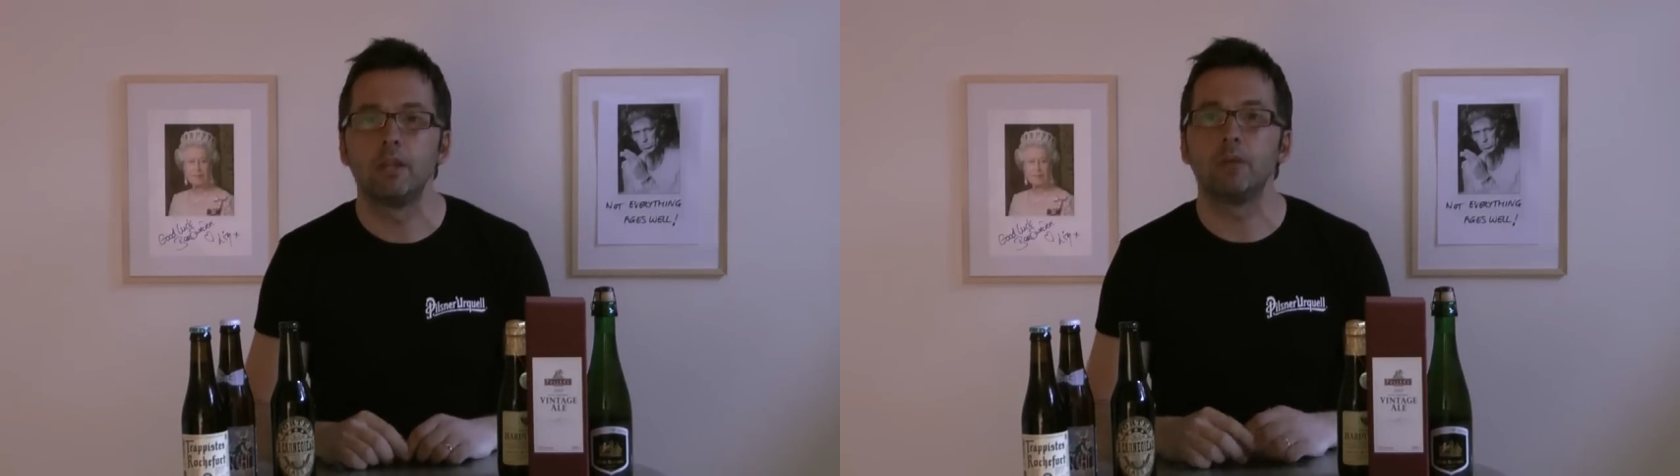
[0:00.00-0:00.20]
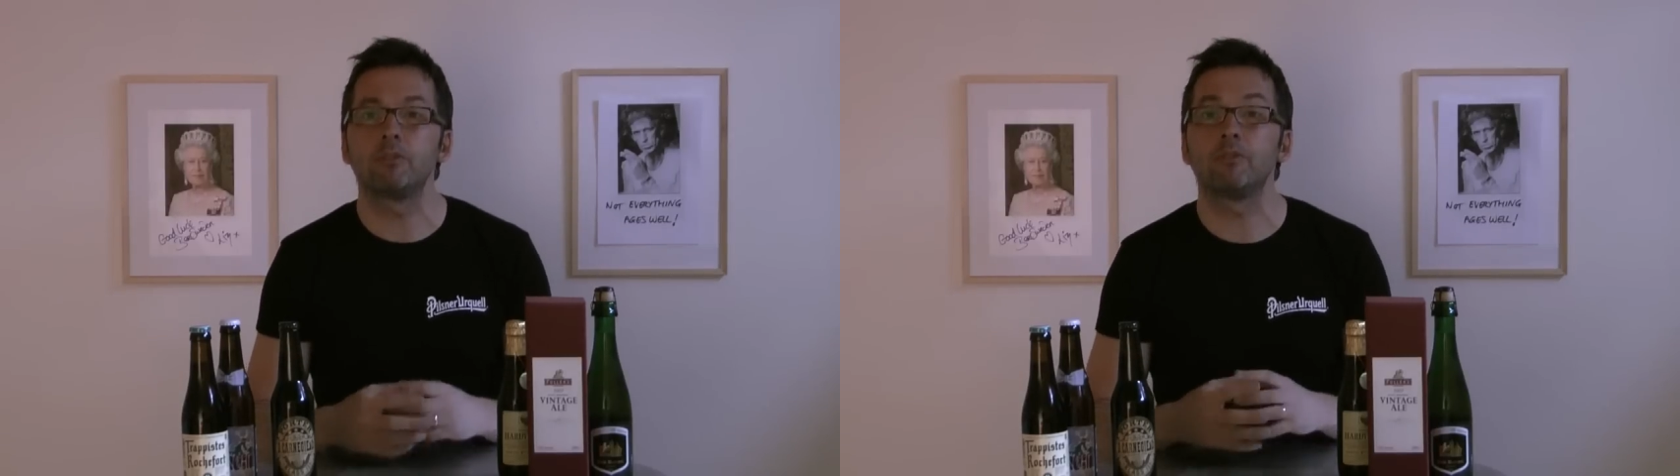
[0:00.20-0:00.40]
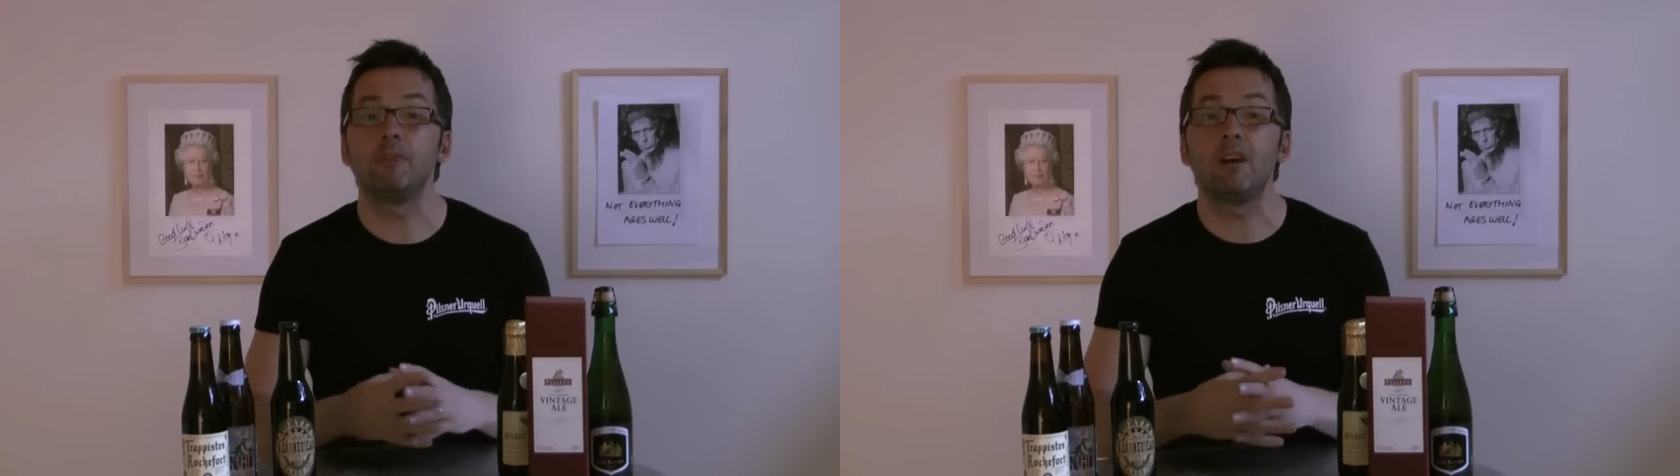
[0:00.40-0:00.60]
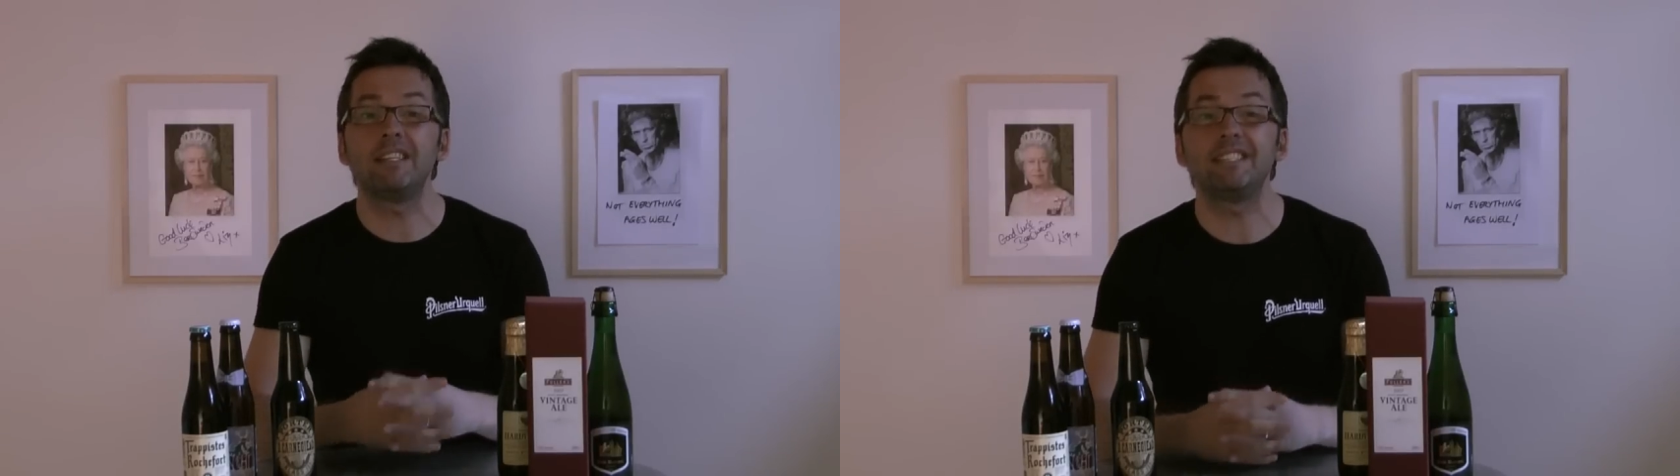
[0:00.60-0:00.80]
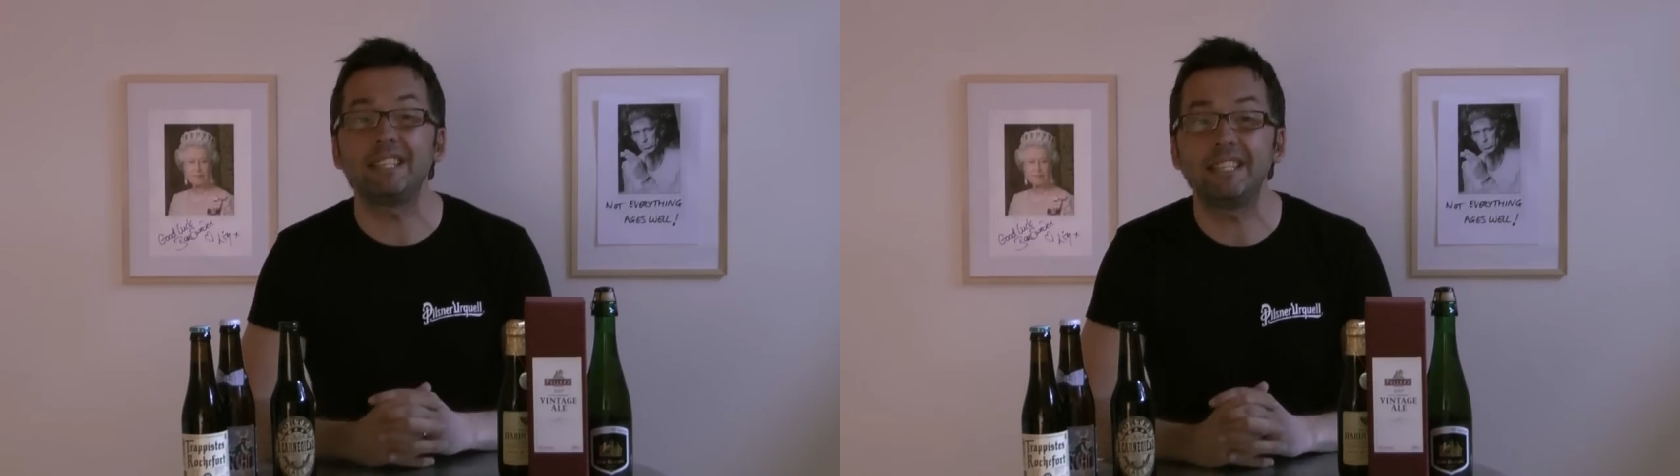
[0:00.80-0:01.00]
that was from
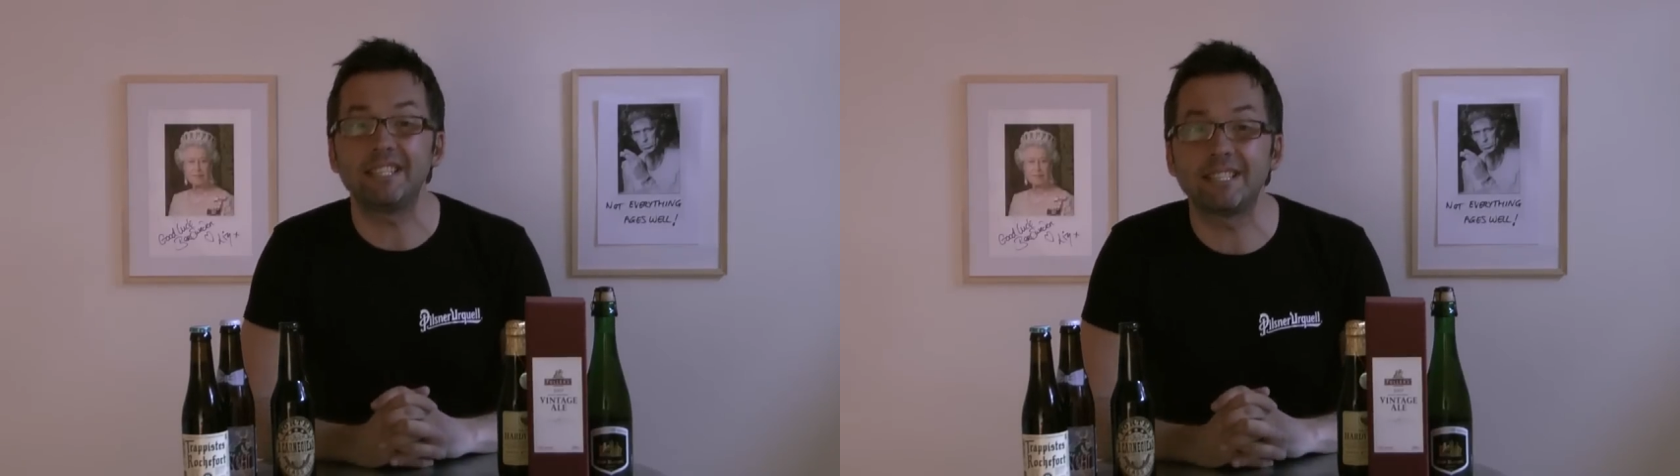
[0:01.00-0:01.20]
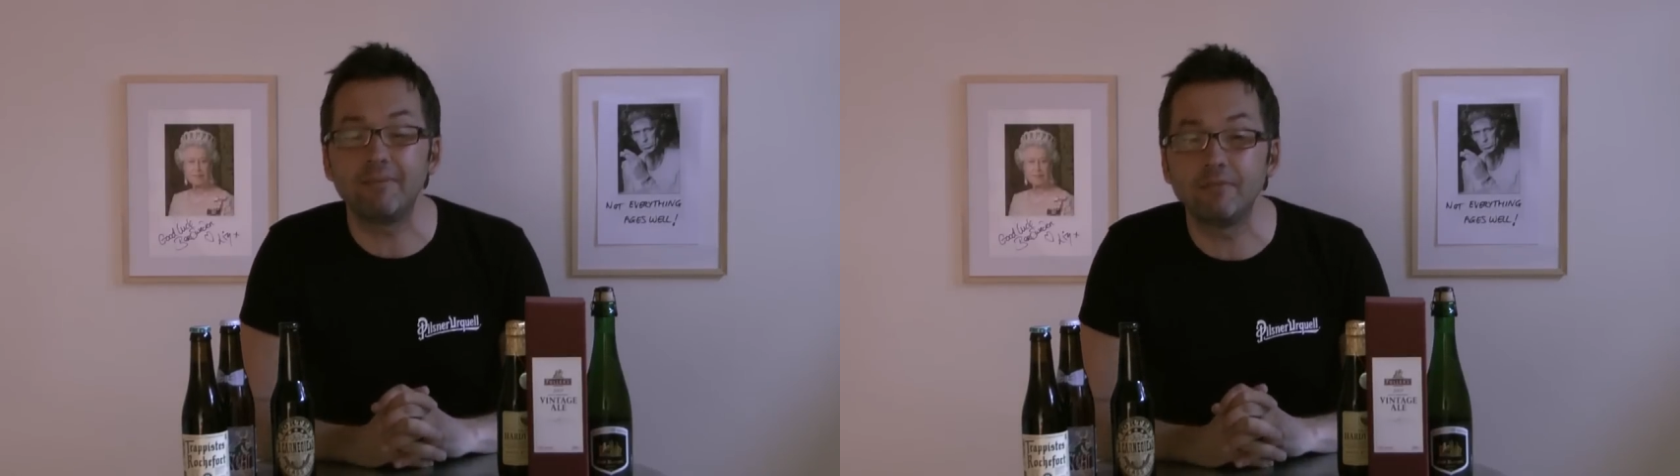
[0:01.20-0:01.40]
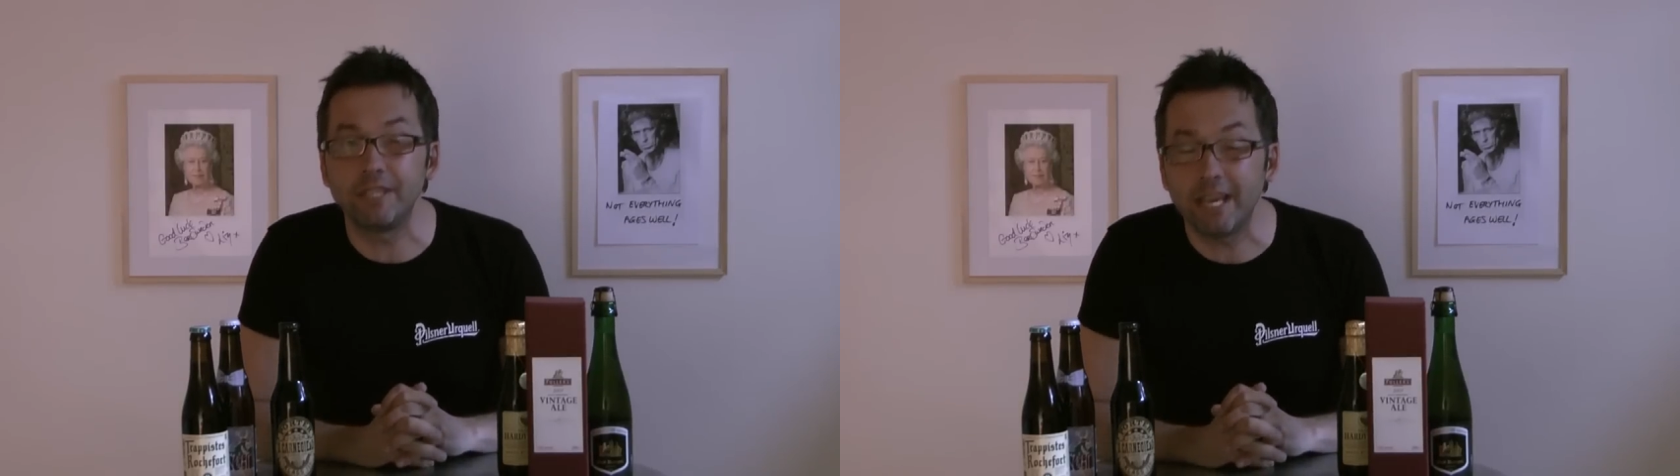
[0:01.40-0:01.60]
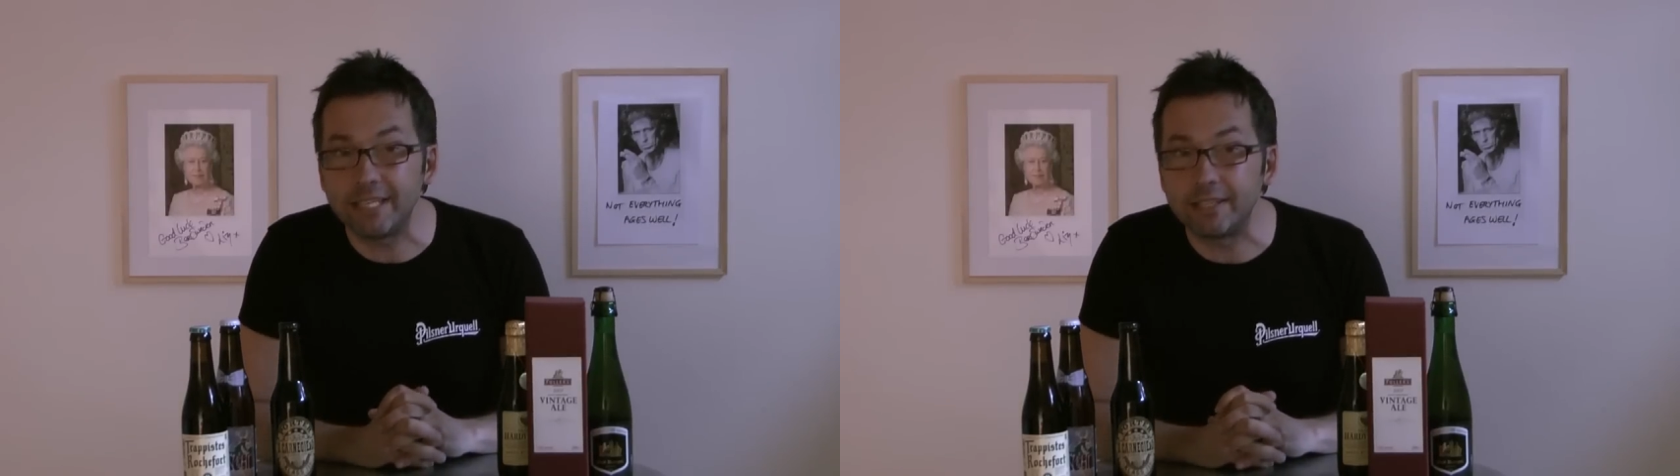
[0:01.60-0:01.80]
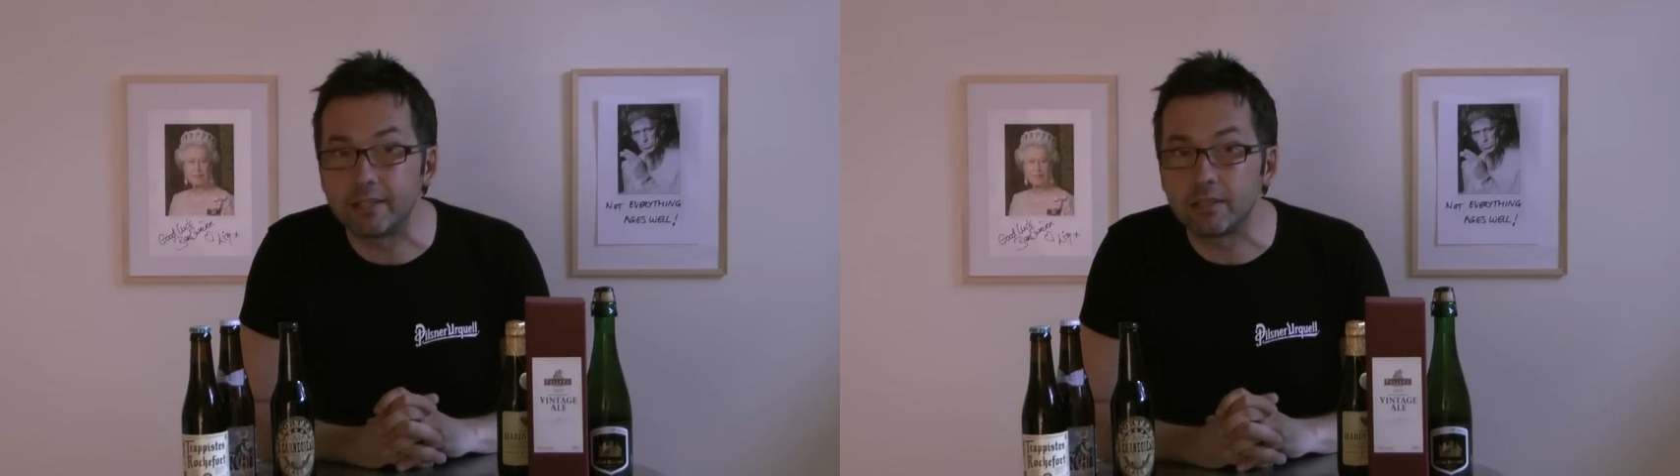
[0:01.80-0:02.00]

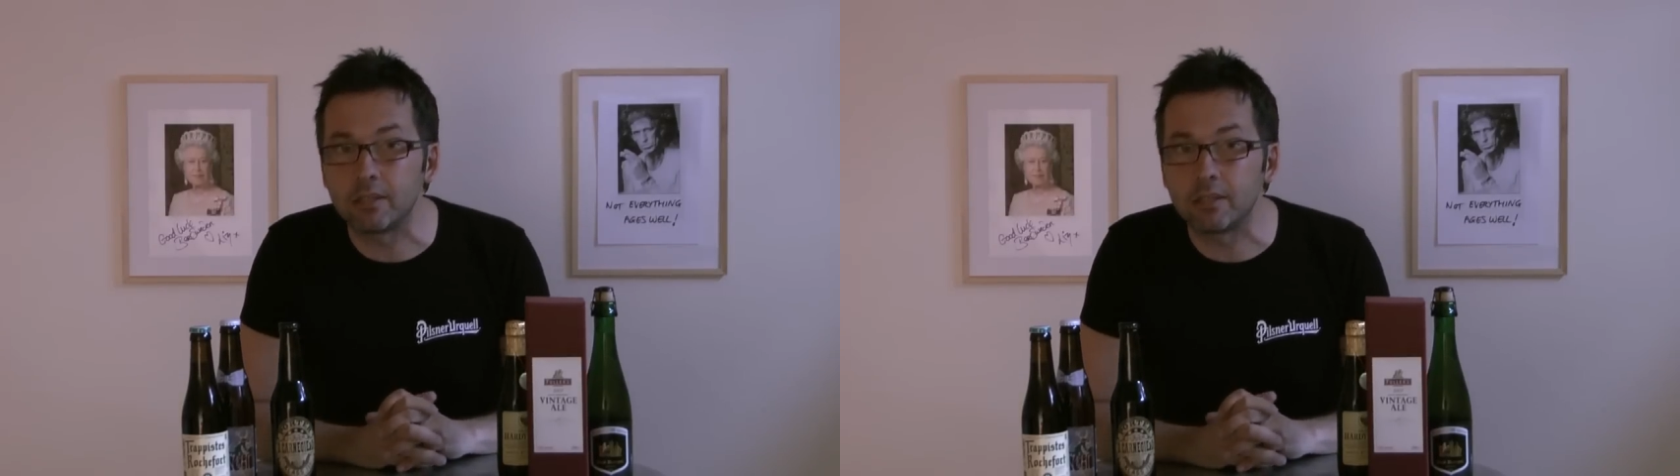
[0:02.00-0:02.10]
1978